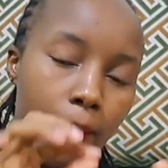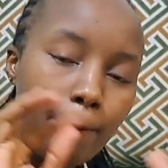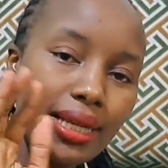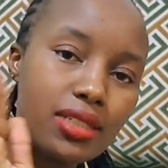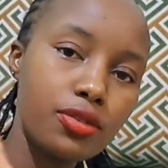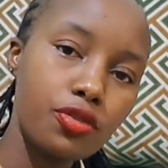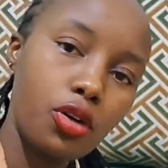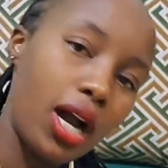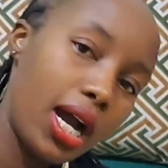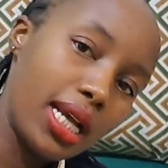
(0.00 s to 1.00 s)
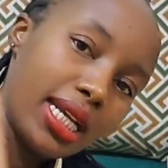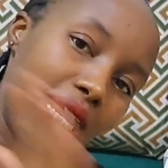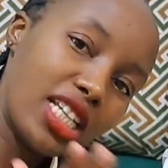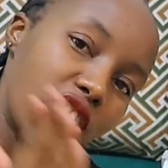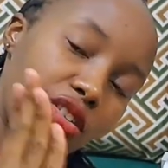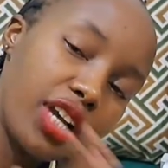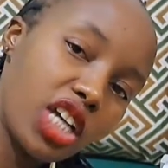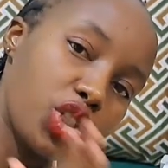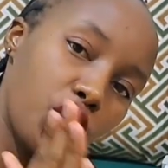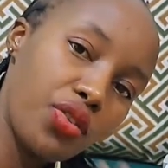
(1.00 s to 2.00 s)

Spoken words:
but for an allergic reaction,